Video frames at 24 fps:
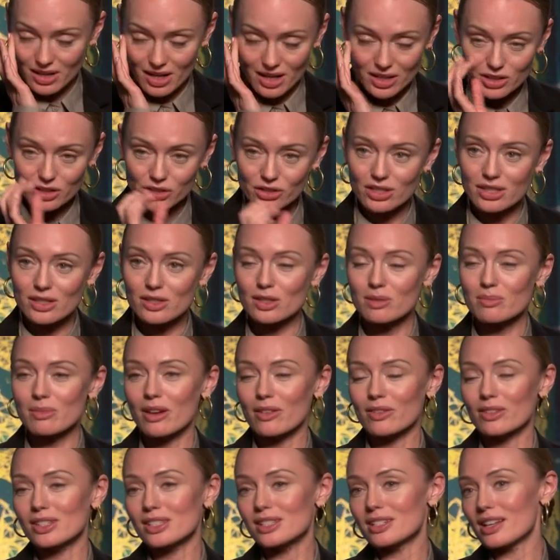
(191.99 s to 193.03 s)
country, so I'm
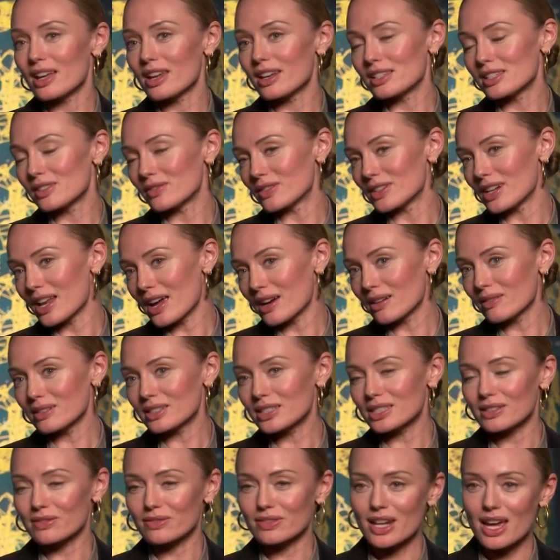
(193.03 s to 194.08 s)
having to learn a different language,
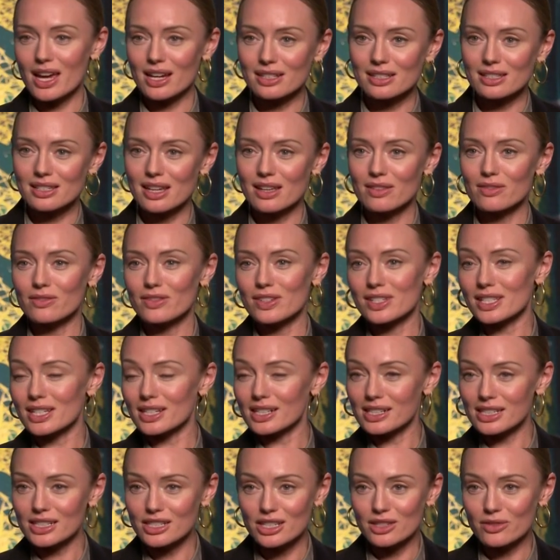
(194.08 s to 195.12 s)
different accent.
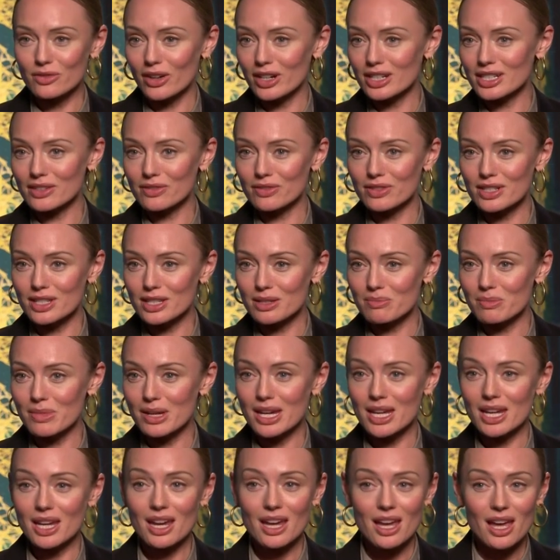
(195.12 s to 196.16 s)
Physically, she's very different to
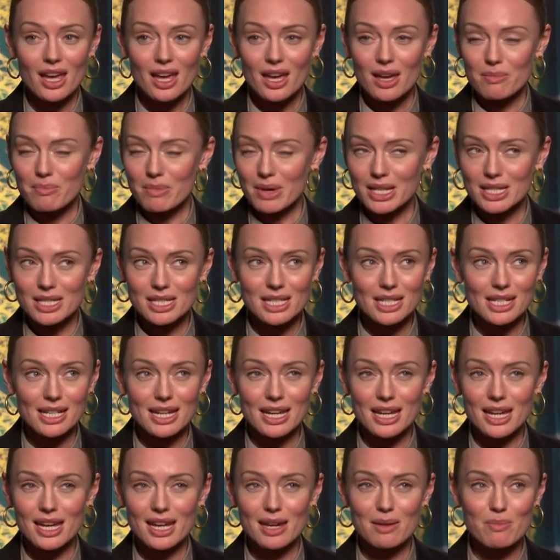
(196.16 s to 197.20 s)
me.
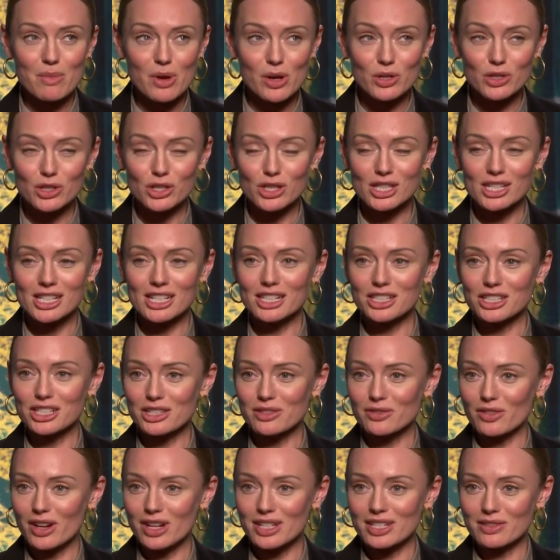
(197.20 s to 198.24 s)
Mentally, emotionally, she's
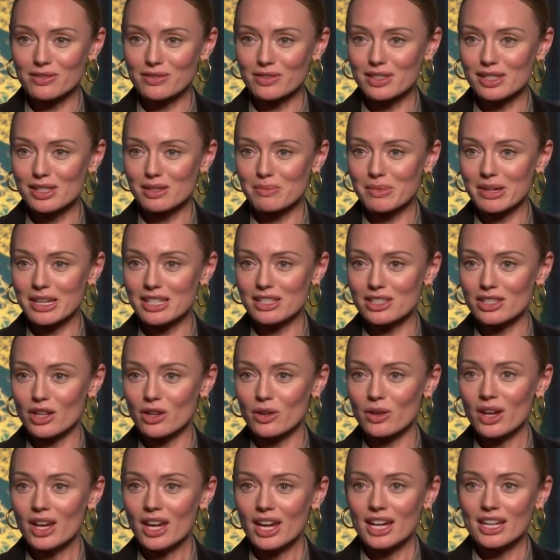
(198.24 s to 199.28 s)
very different to me. So
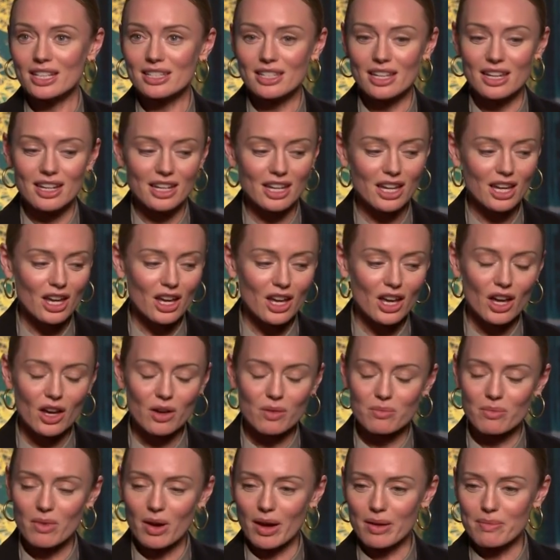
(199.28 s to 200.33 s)
it's like
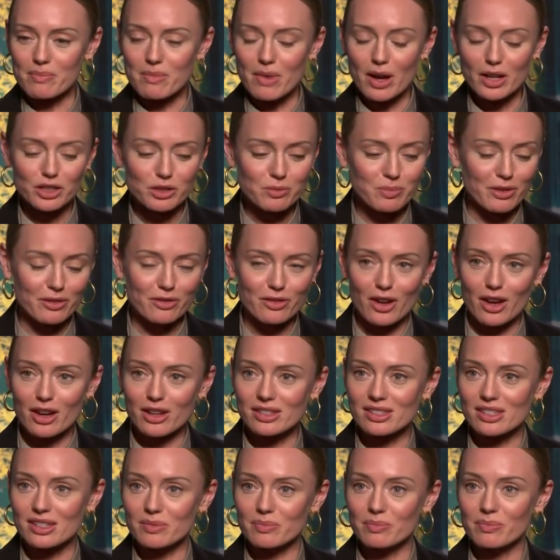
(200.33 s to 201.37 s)
I much prefer
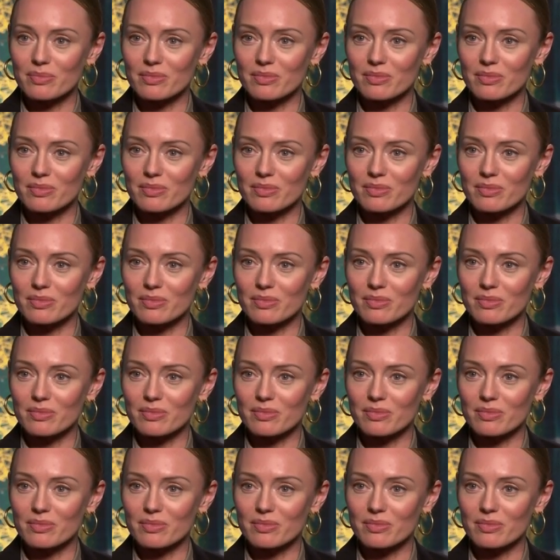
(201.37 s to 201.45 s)
to,